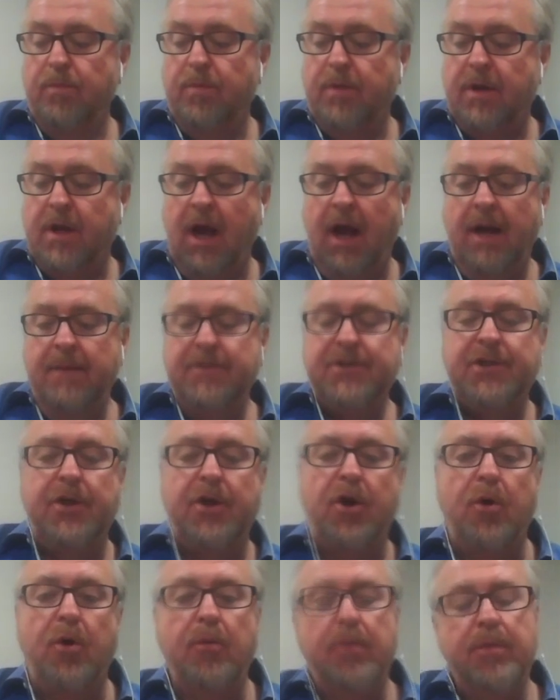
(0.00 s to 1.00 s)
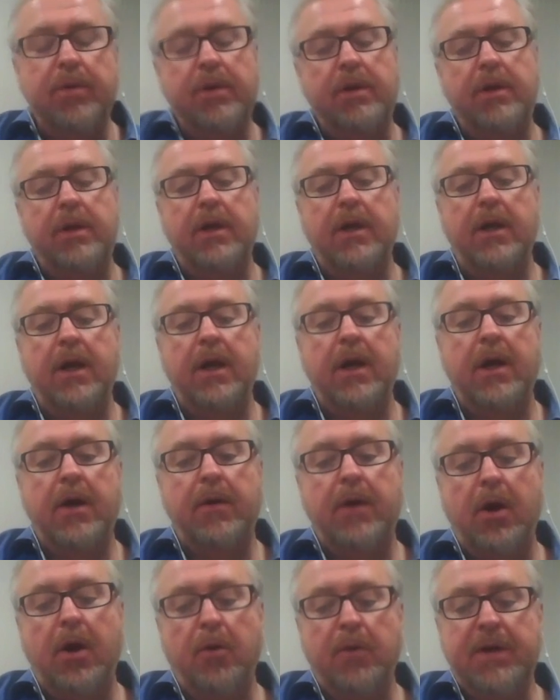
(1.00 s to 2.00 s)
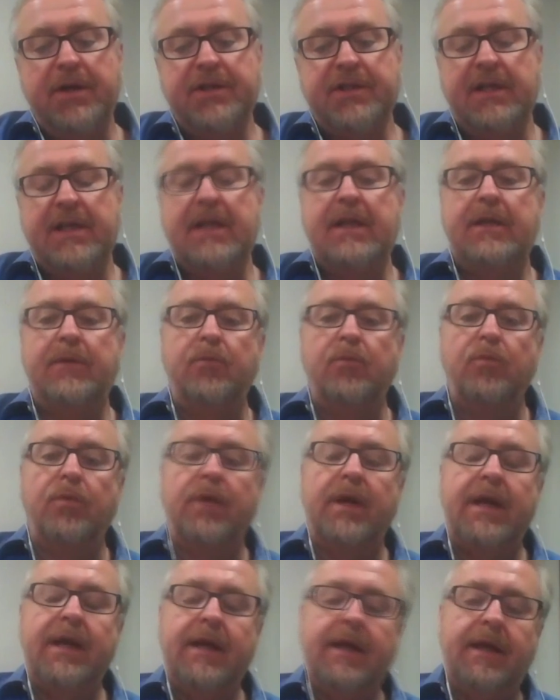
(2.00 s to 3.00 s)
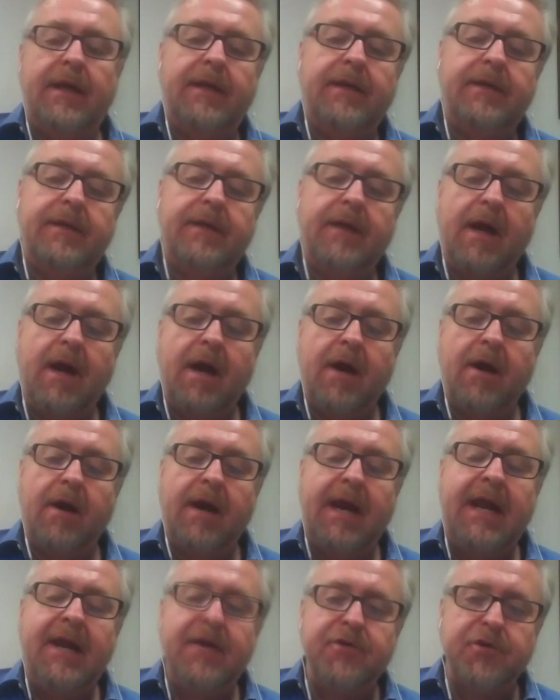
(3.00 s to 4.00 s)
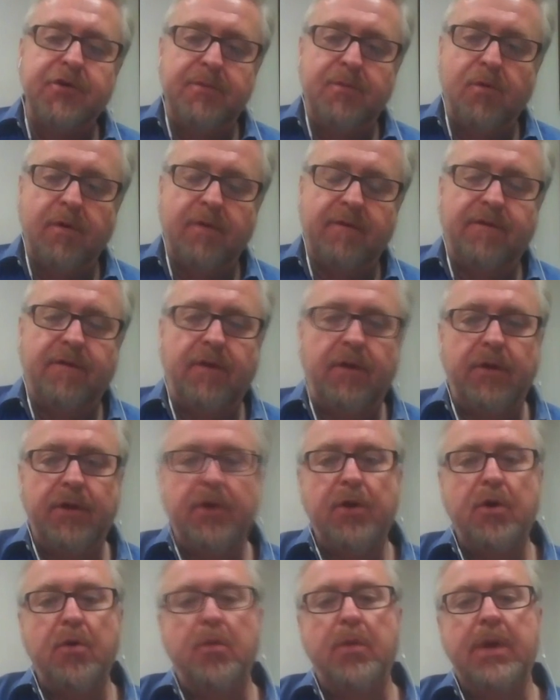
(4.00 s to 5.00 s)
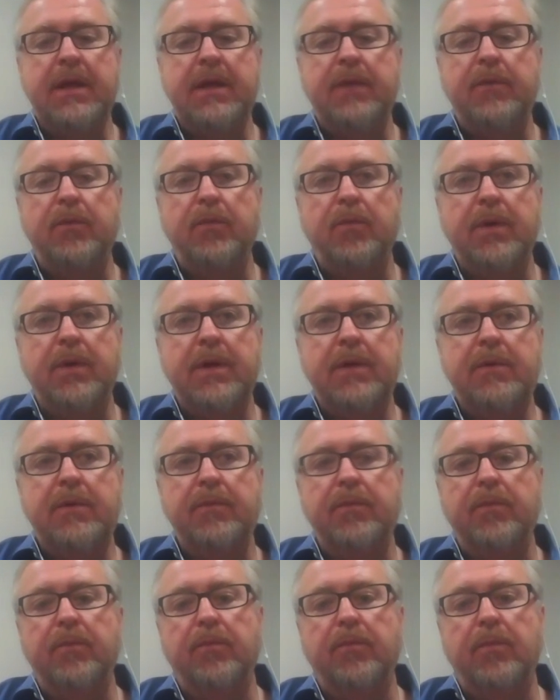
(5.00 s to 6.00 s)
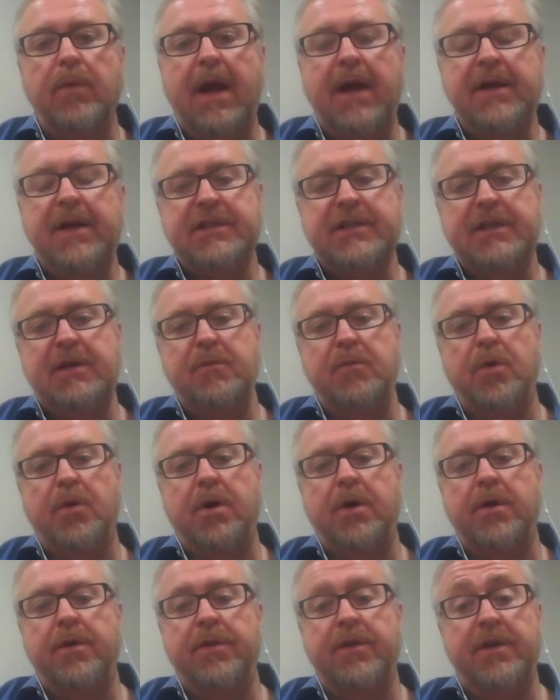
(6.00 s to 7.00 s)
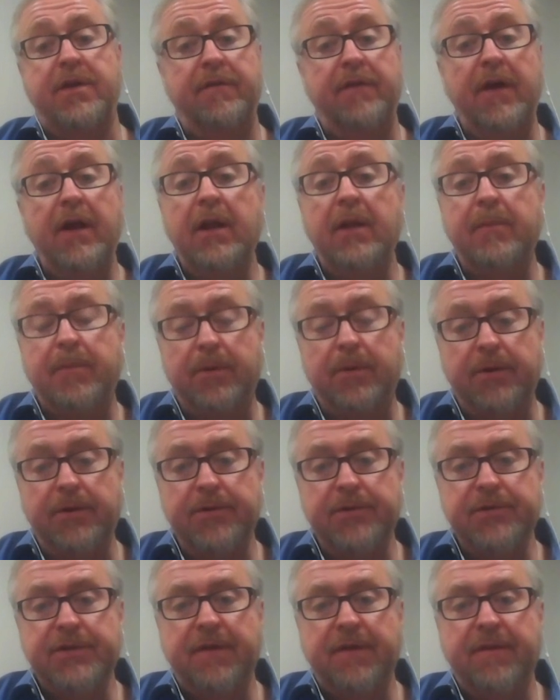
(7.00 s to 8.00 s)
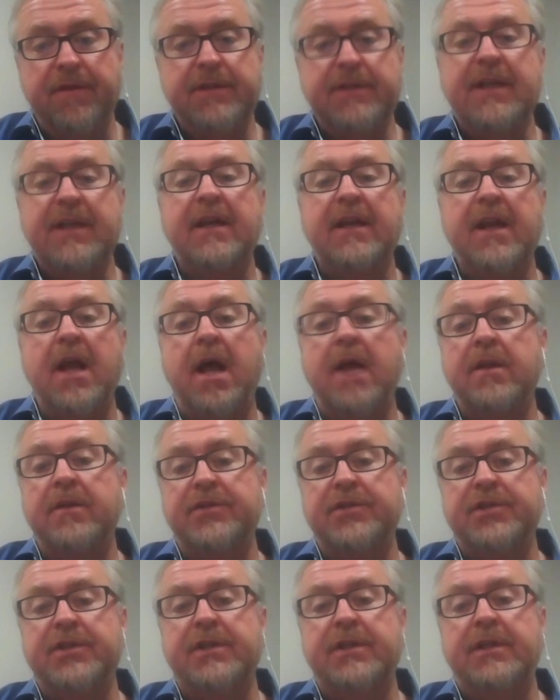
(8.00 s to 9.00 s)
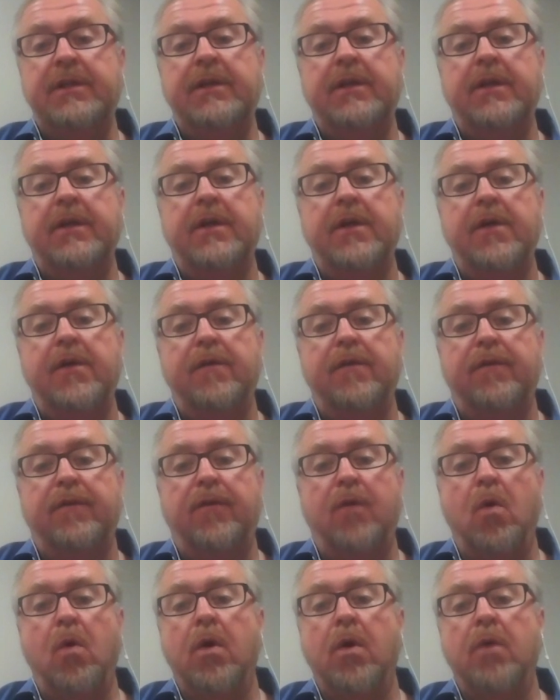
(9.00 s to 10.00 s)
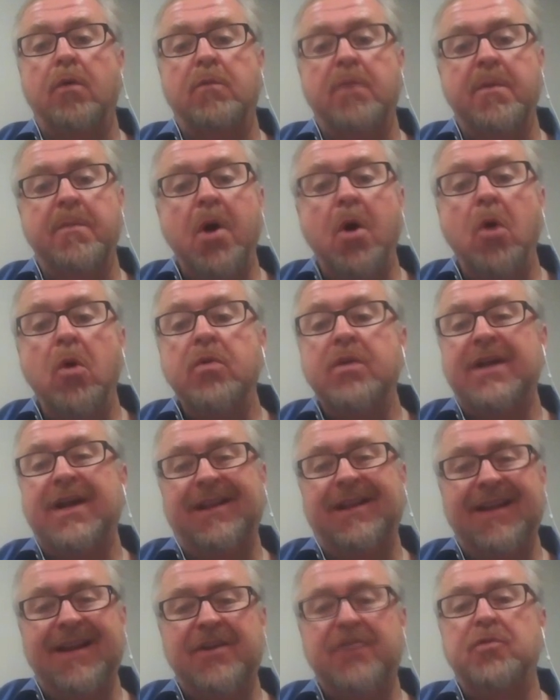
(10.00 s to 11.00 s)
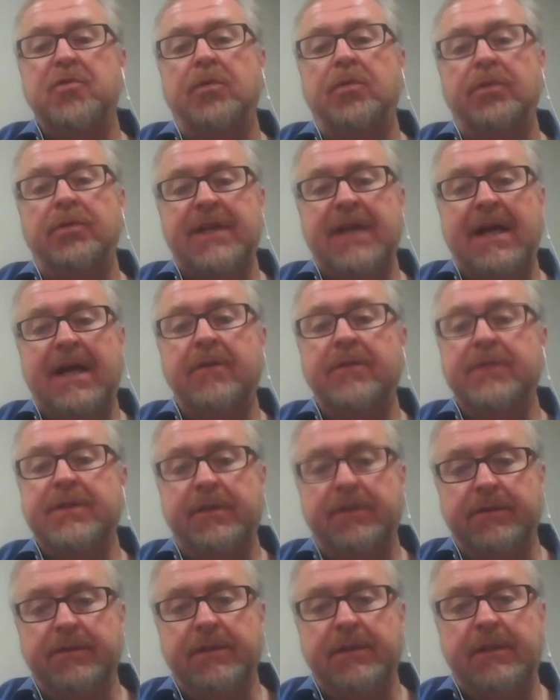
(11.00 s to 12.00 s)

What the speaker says: CommScope, originally in our Andrew portfolio, we actually were the developers of the technology for remote electrical down tilting.